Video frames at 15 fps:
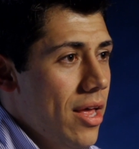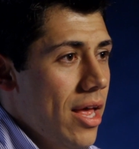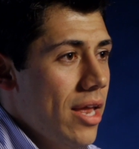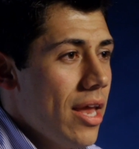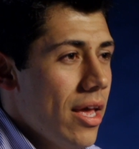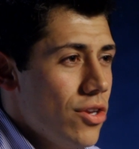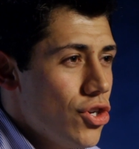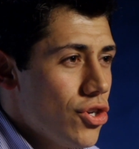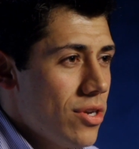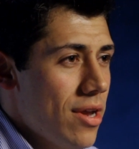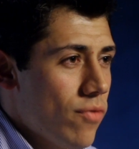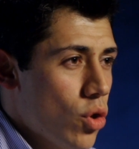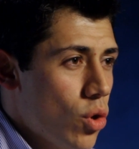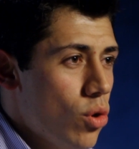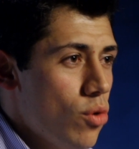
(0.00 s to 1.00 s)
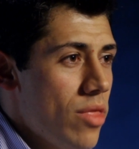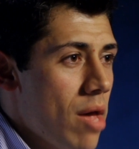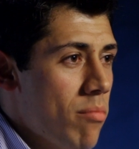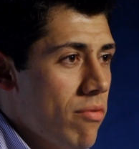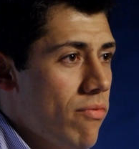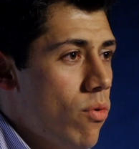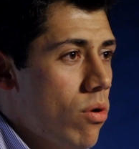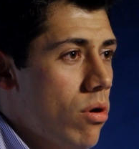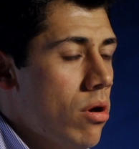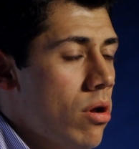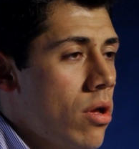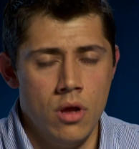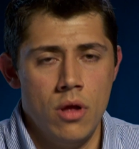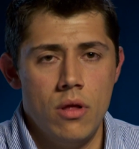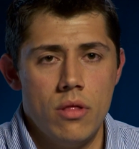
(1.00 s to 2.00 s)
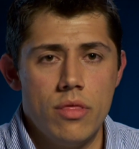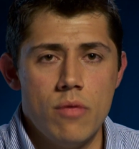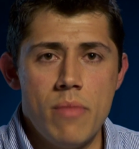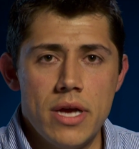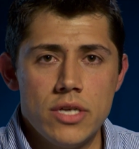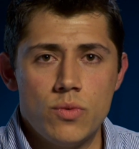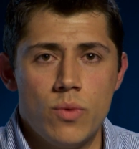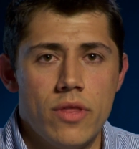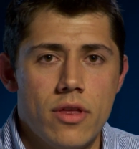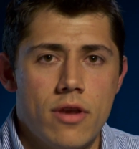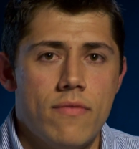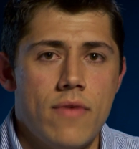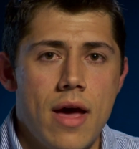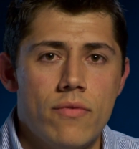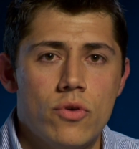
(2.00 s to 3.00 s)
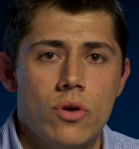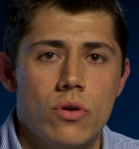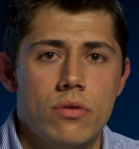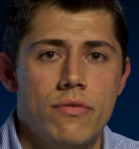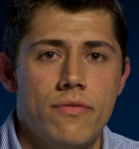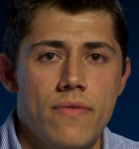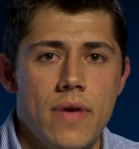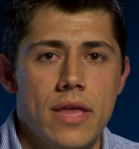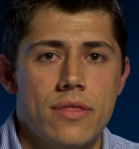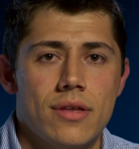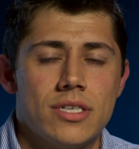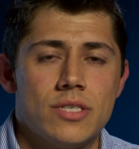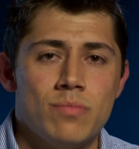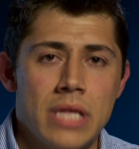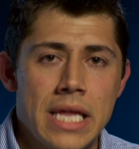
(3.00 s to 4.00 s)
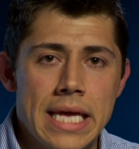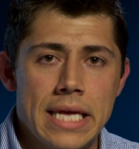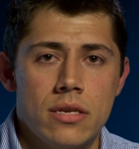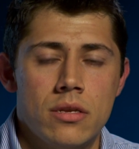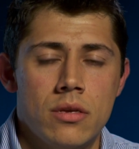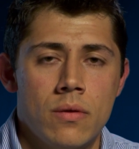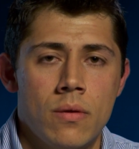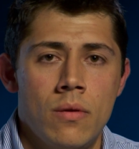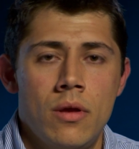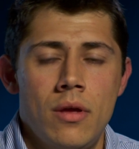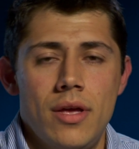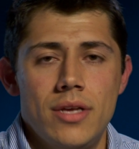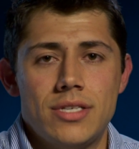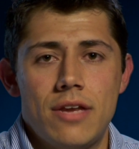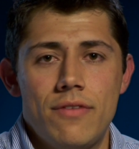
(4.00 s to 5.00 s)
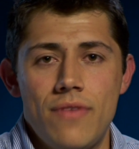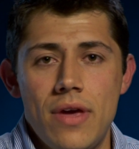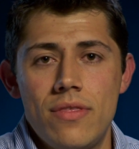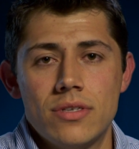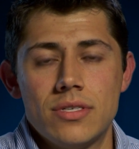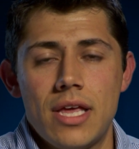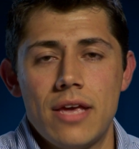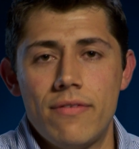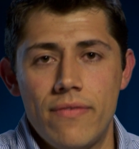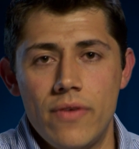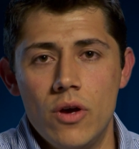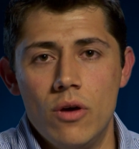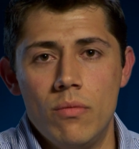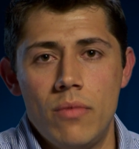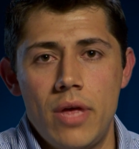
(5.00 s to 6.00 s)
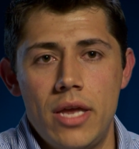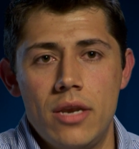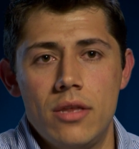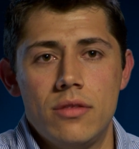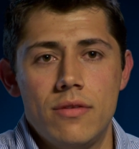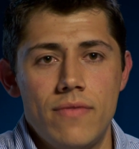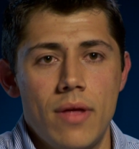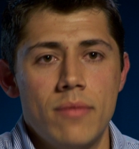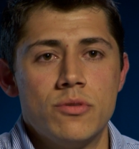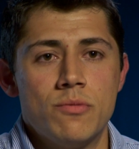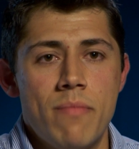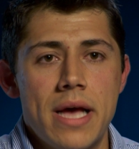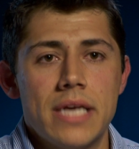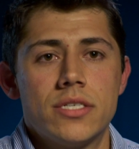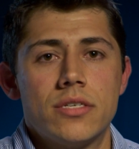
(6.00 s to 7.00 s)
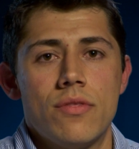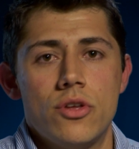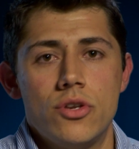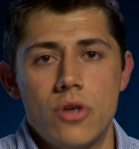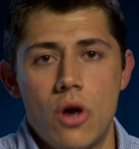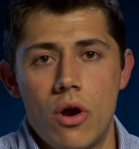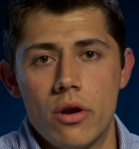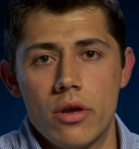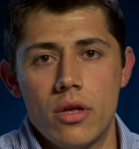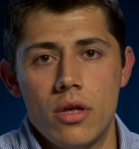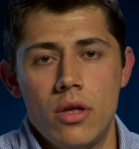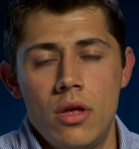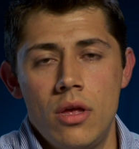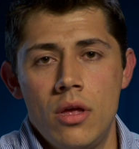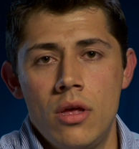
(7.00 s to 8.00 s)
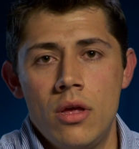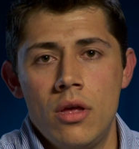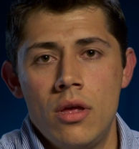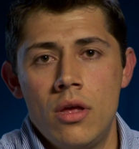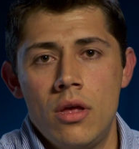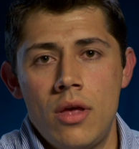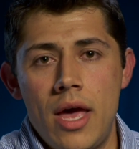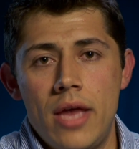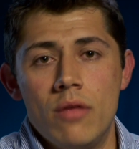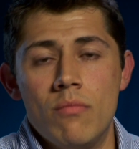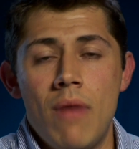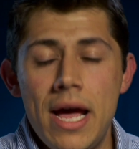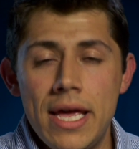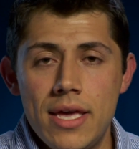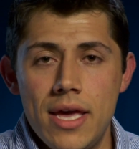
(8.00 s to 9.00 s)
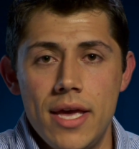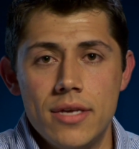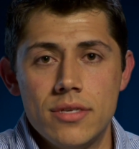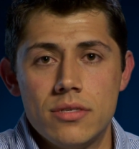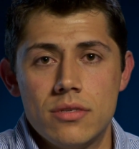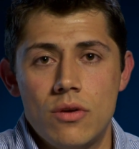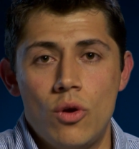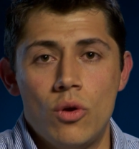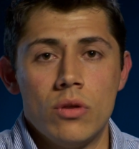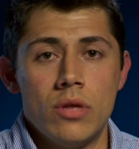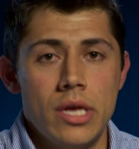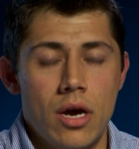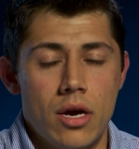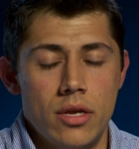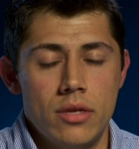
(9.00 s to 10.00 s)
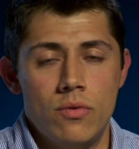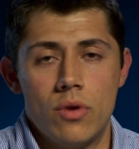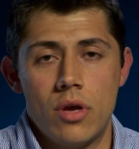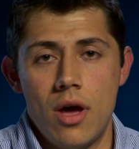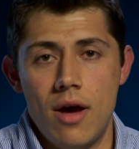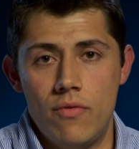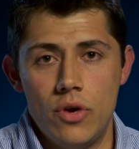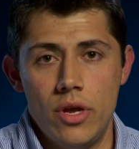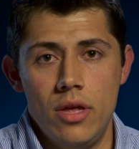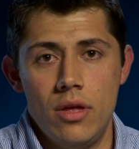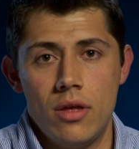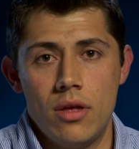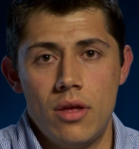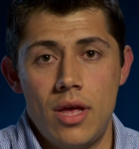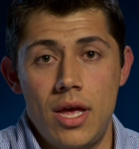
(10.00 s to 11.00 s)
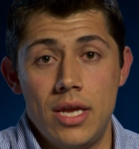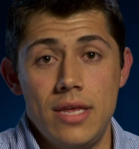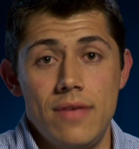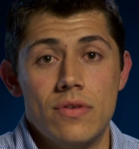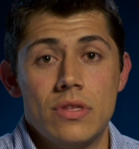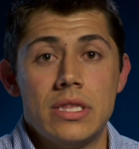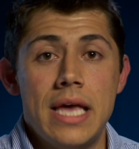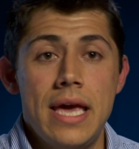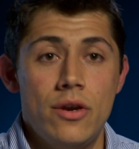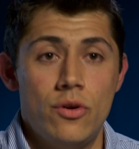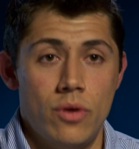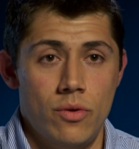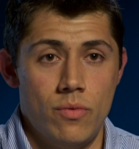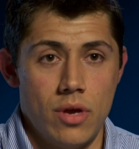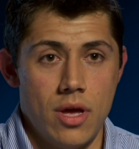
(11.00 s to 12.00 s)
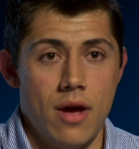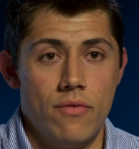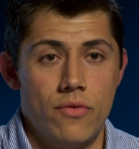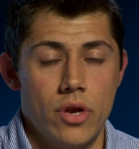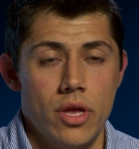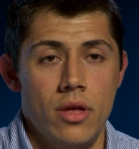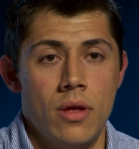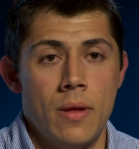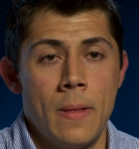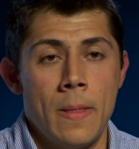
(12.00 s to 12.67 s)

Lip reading: And I had just never heard that before. The best way that I've ever heard faith explained is that faith is like film and it develops best in the dark. And in my case, early on in recovery and even later in recovery,